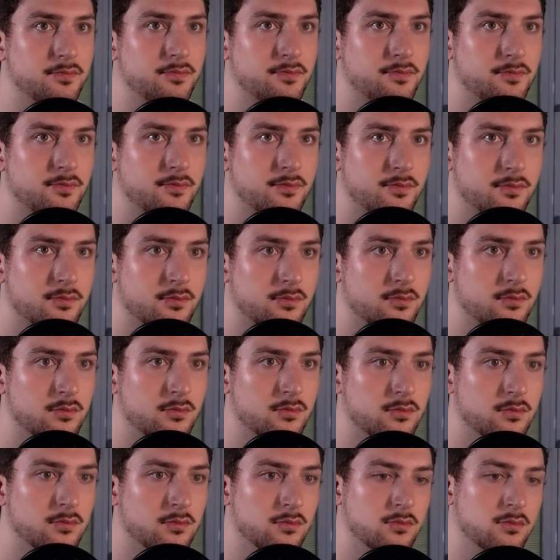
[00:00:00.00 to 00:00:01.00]

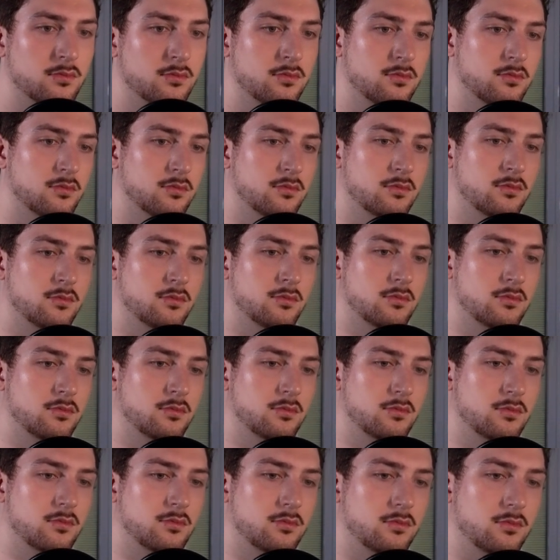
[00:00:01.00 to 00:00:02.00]

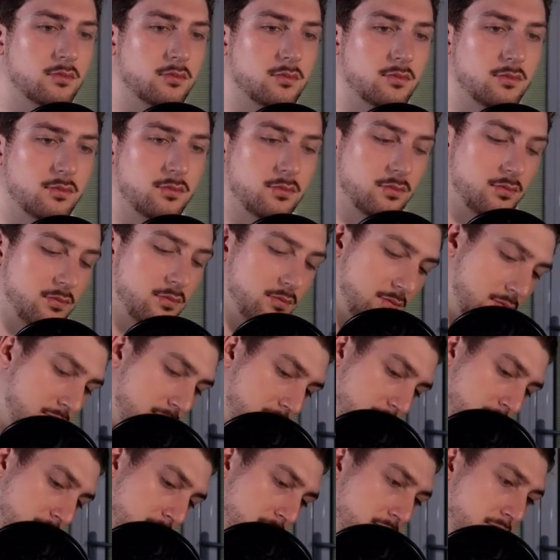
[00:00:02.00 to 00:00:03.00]

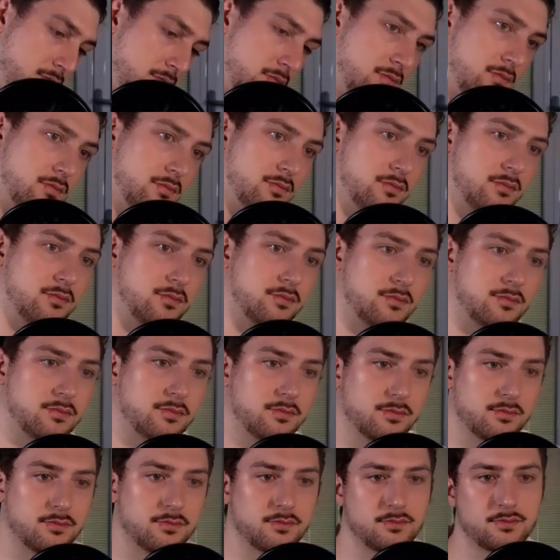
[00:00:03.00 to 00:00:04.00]

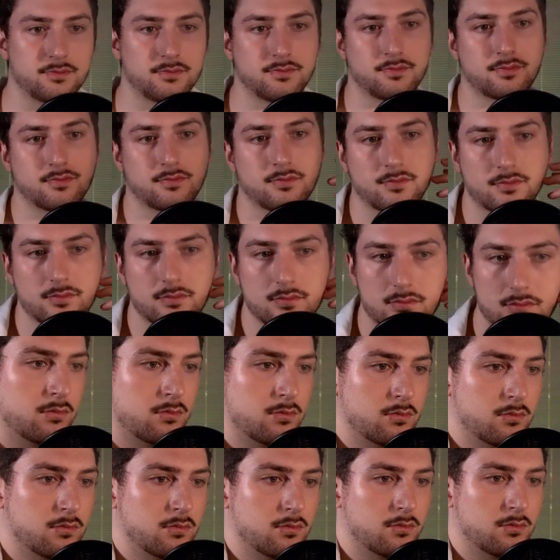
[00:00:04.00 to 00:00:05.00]

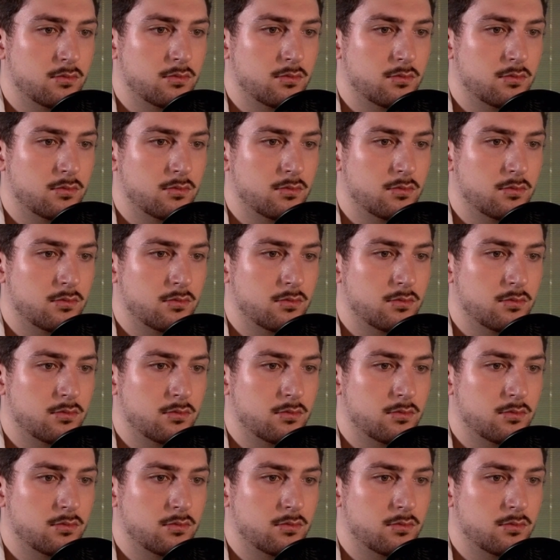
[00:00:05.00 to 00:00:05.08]
Nothing is said.